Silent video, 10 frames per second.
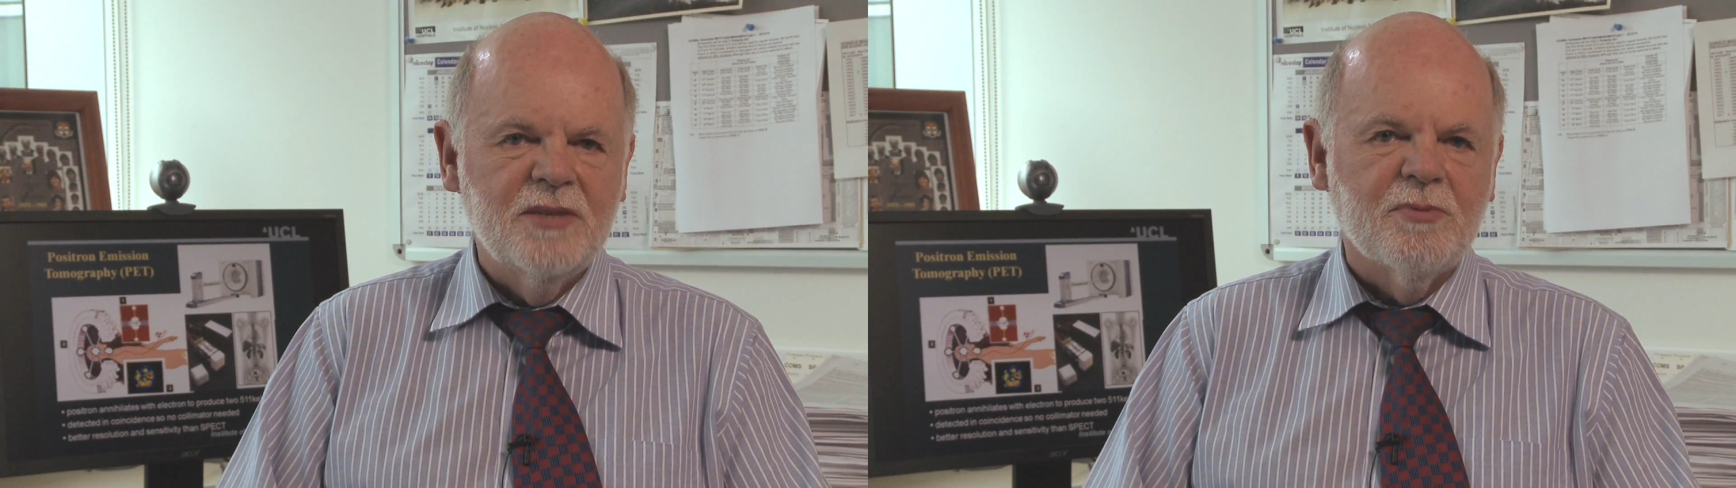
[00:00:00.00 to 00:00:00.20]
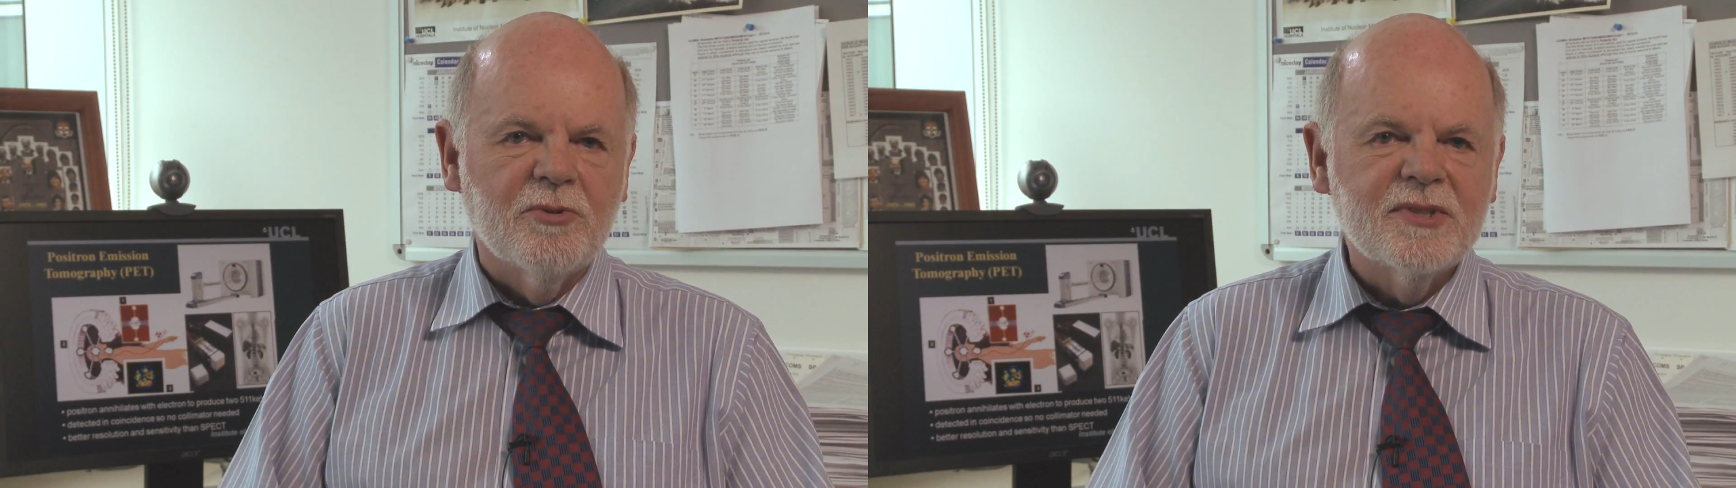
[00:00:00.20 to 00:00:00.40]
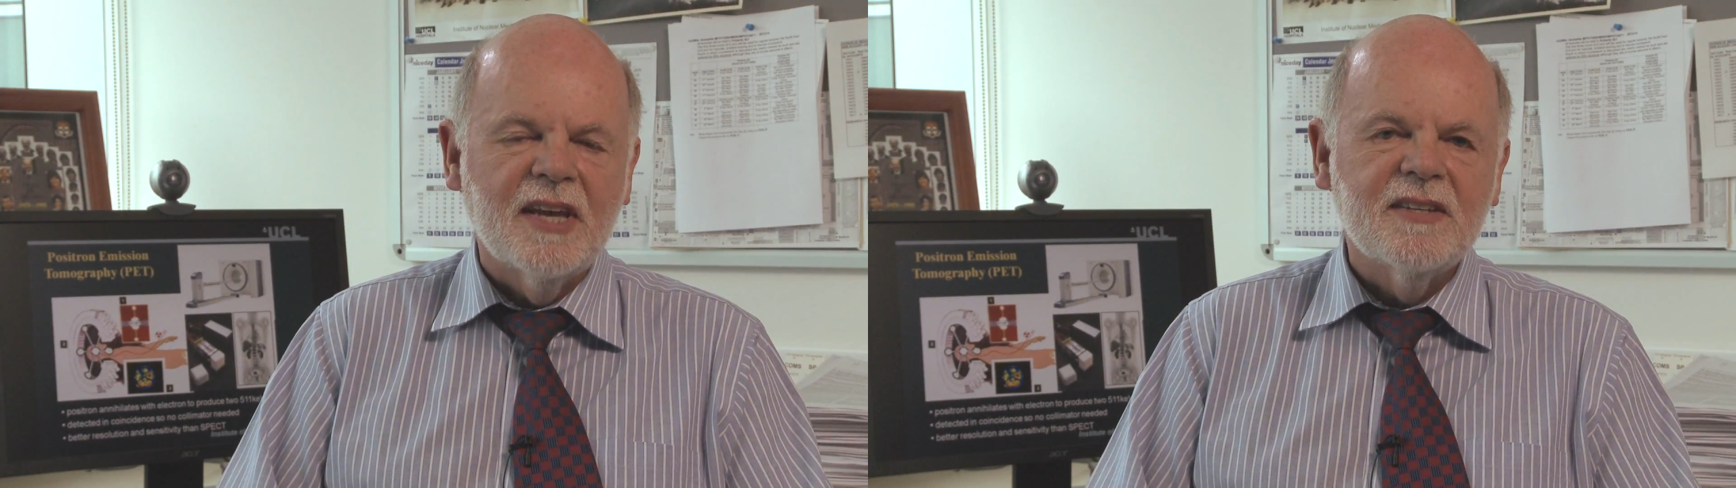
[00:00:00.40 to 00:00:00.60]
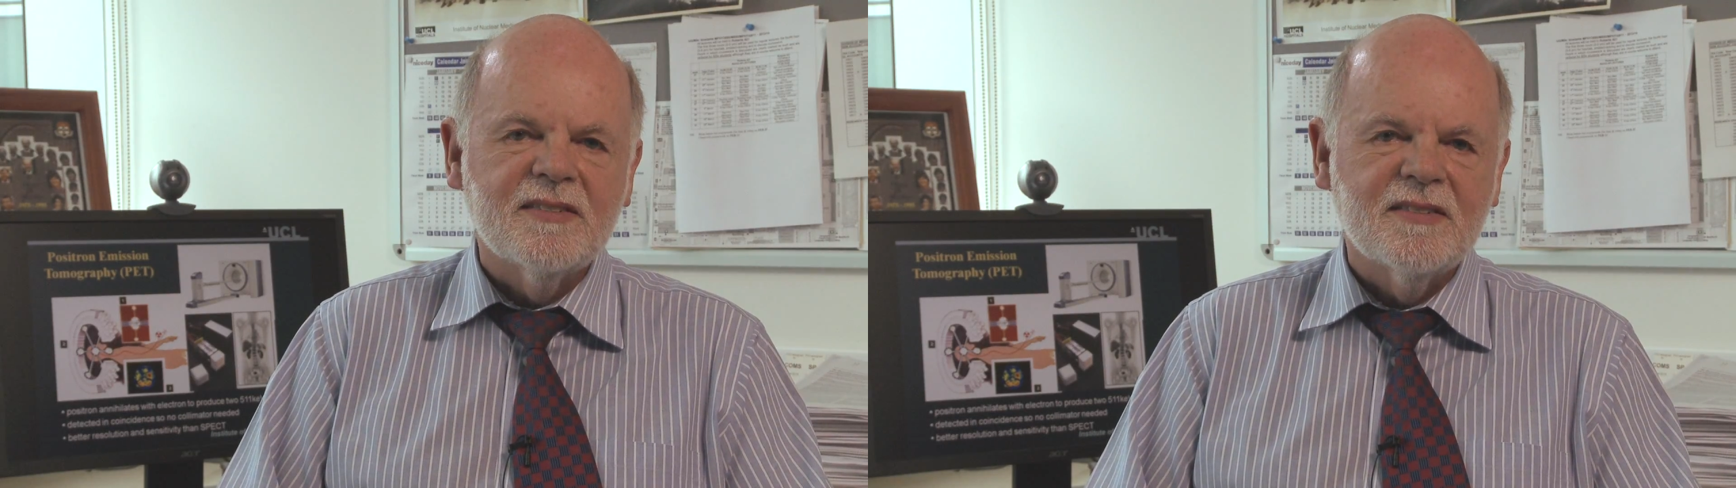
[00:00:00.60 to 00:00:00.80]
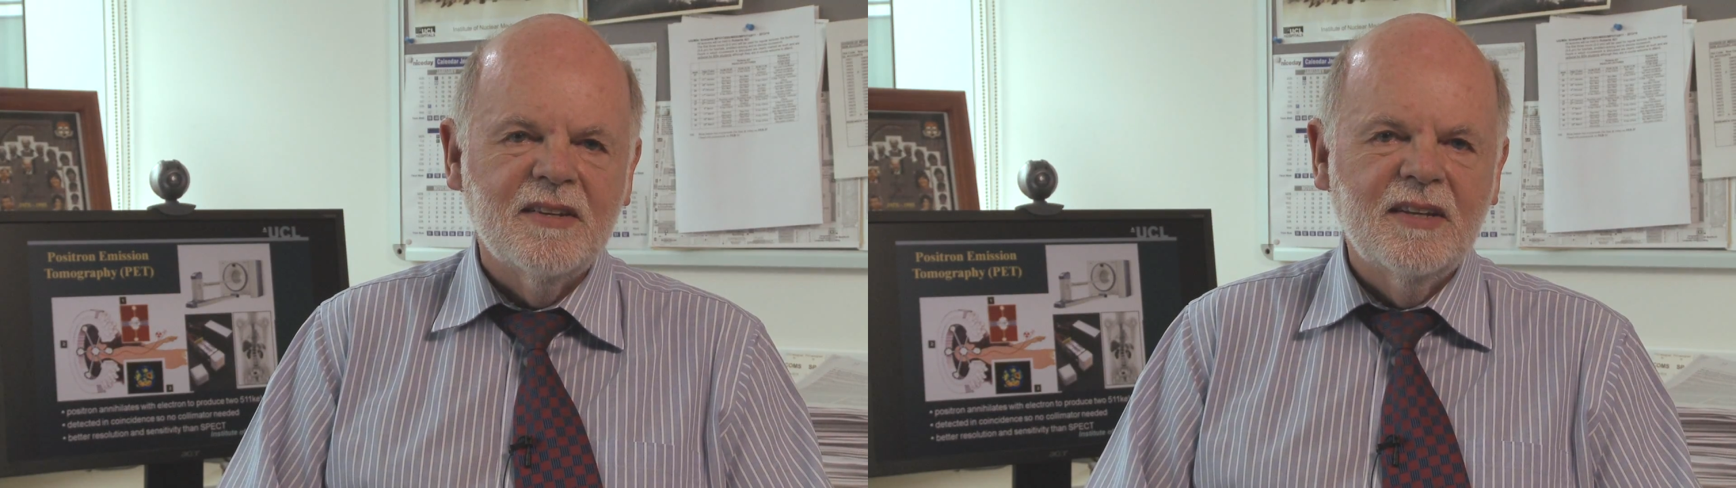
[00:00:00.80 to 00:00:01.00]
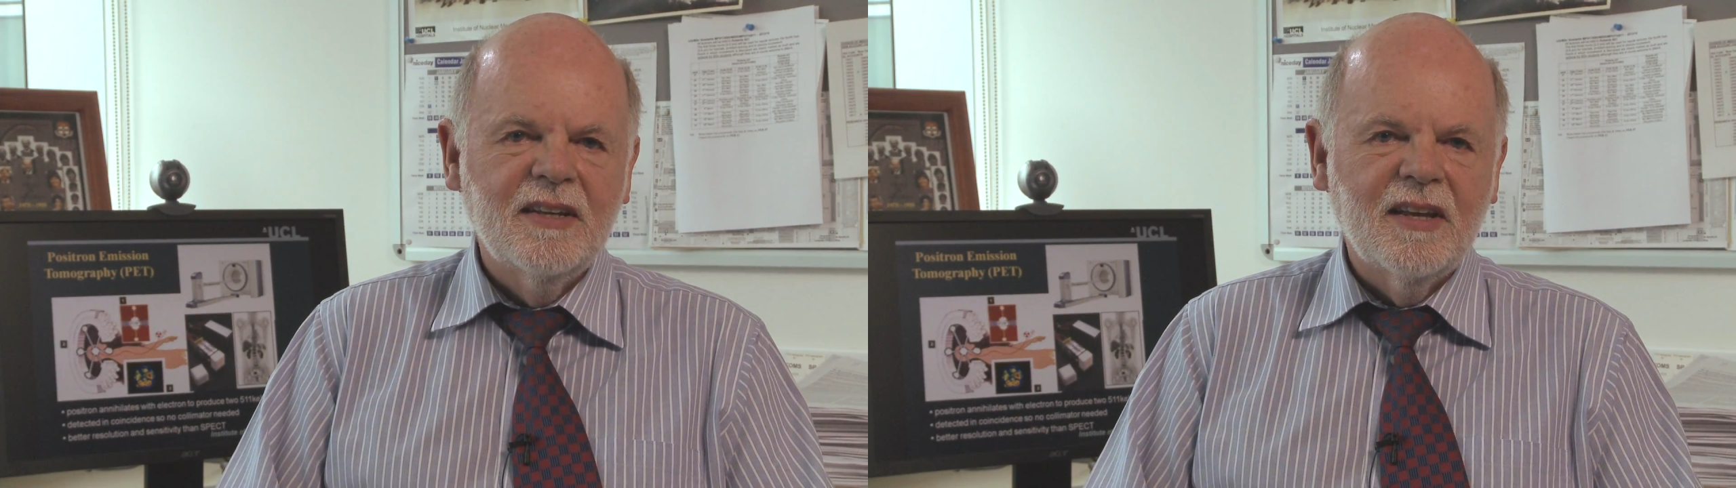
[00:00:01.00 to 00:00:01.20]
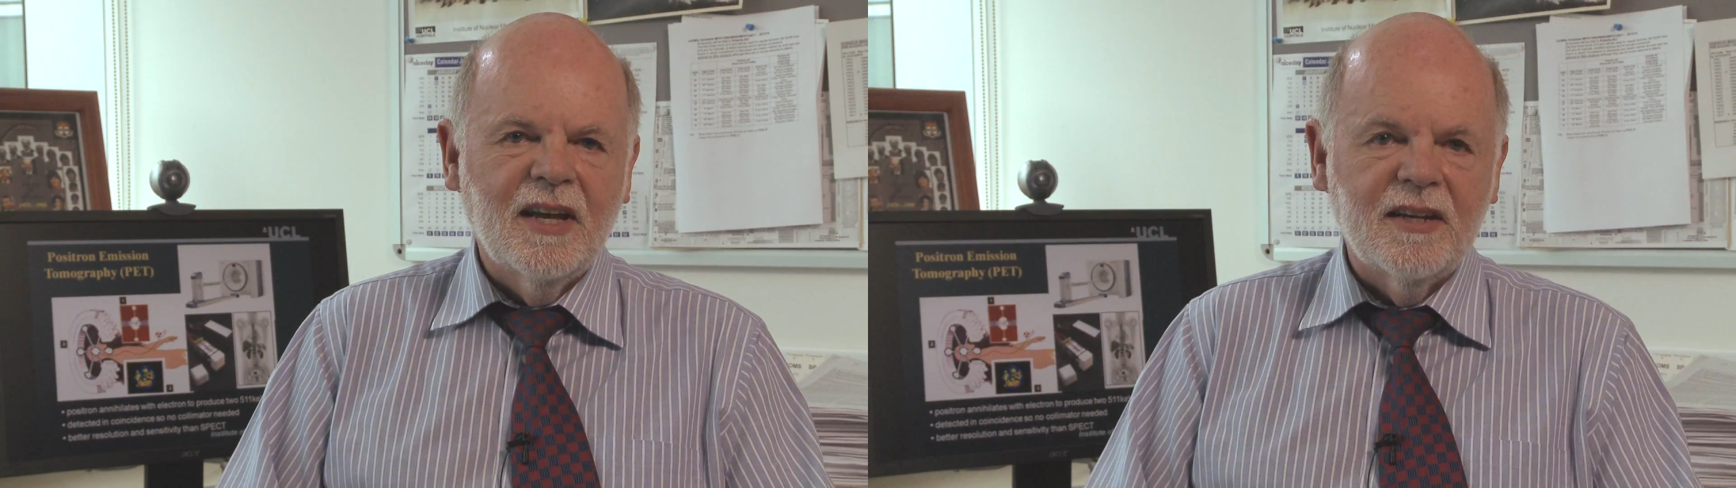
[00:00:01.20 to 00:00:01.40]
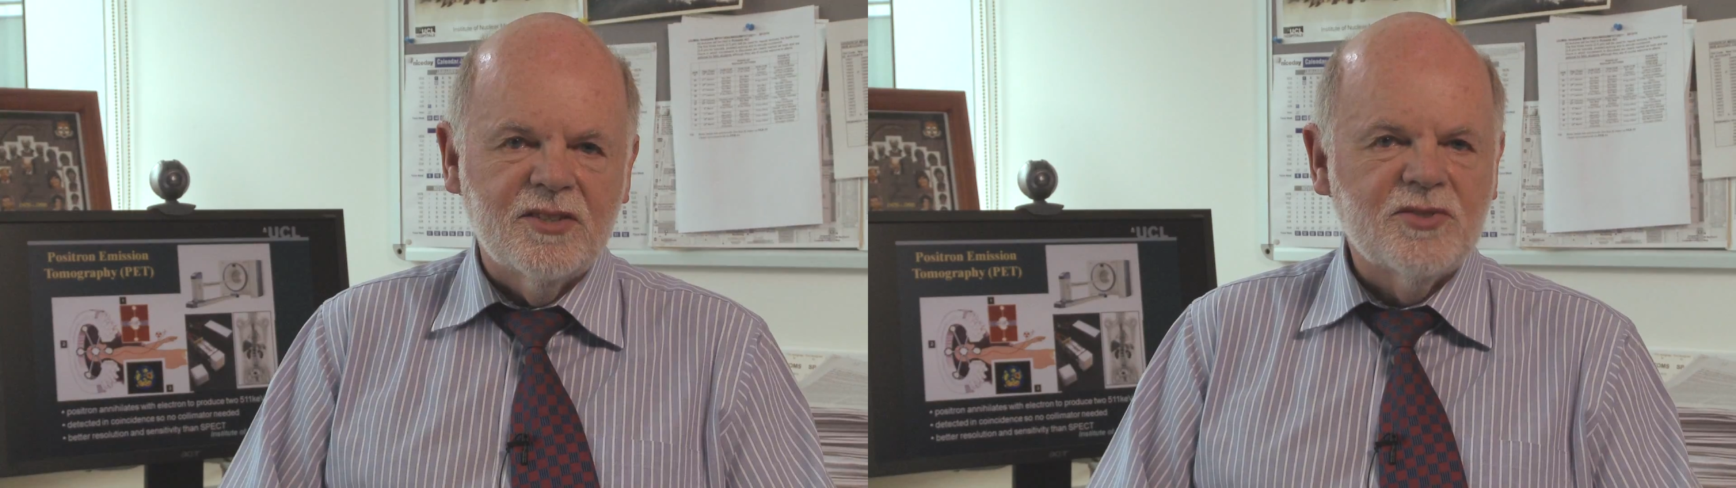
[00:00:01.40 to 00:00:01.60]
process
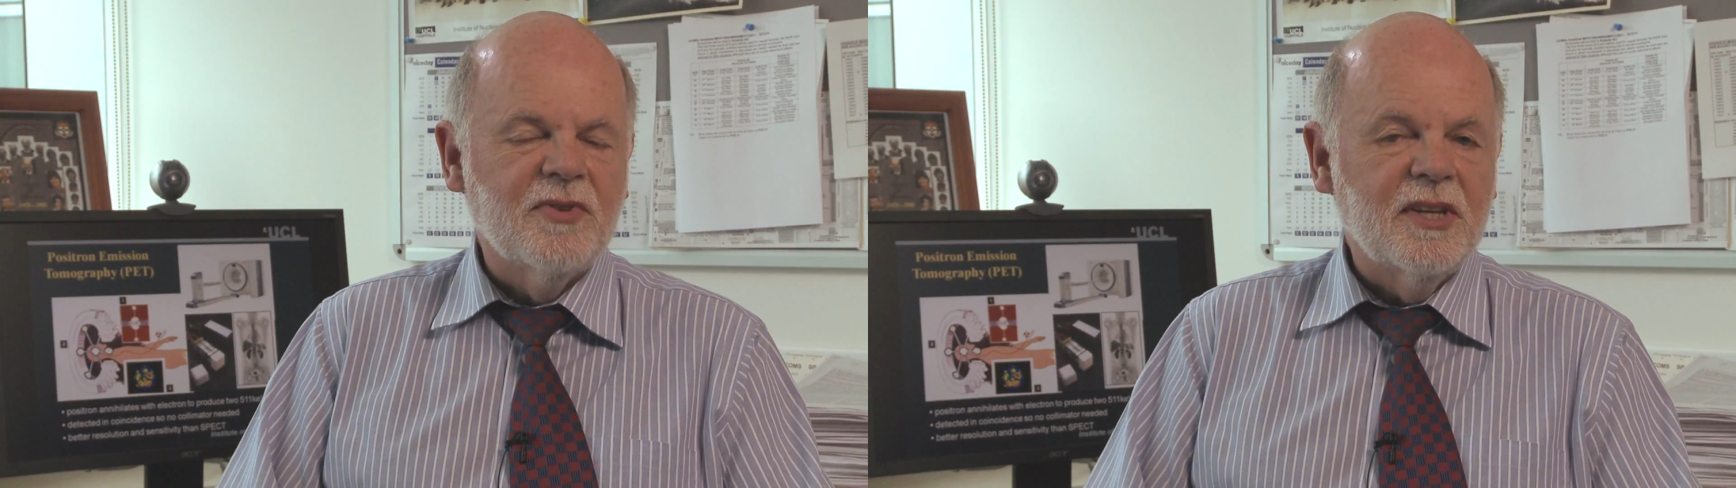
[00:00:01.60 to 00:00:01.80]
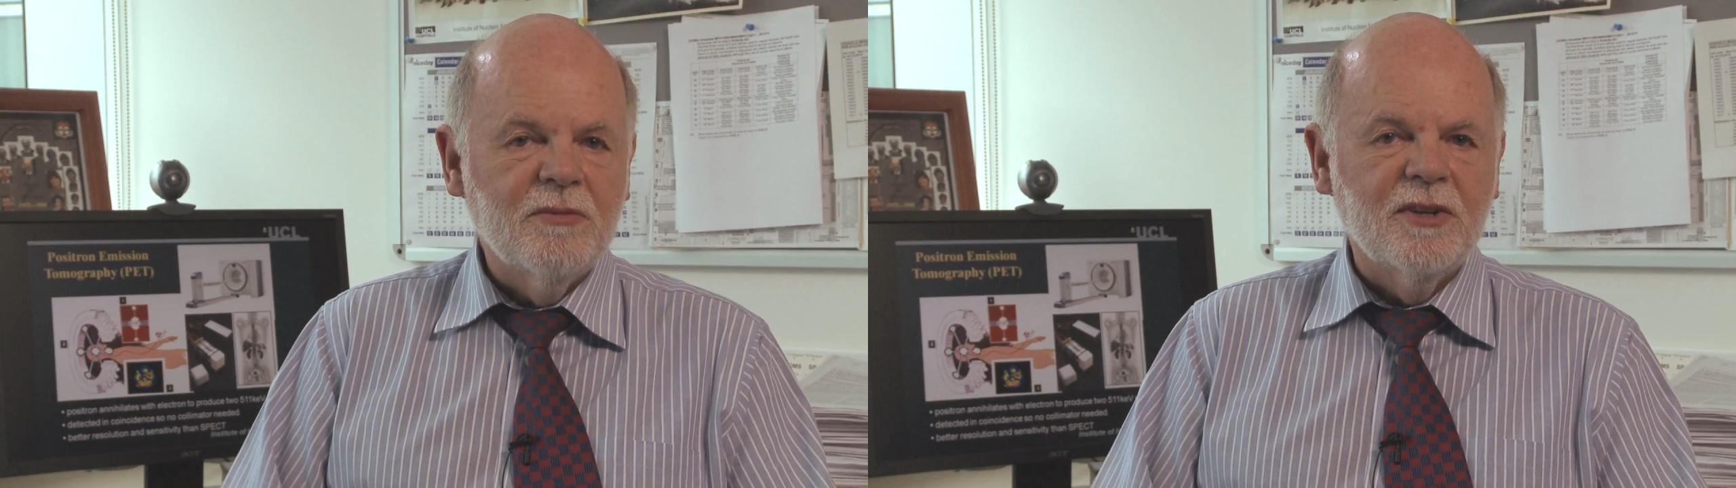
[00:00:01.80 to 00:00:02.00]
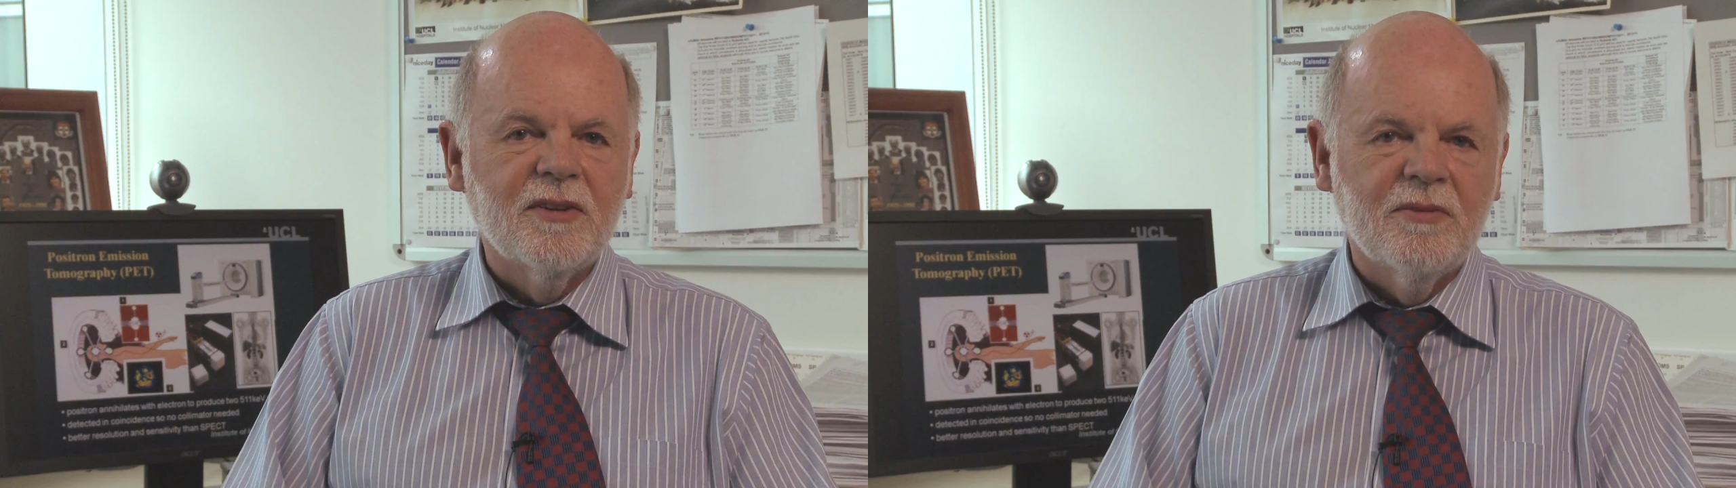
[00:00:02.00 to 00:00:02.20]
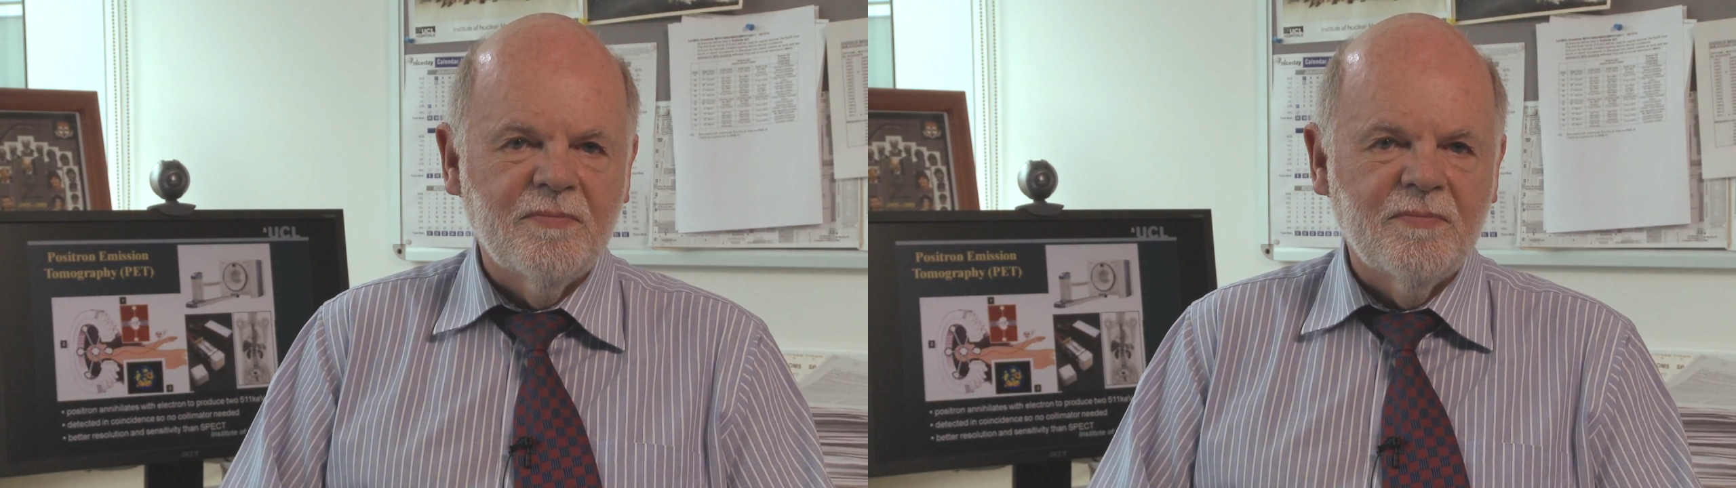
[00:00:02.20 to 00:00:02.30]
and its treatment.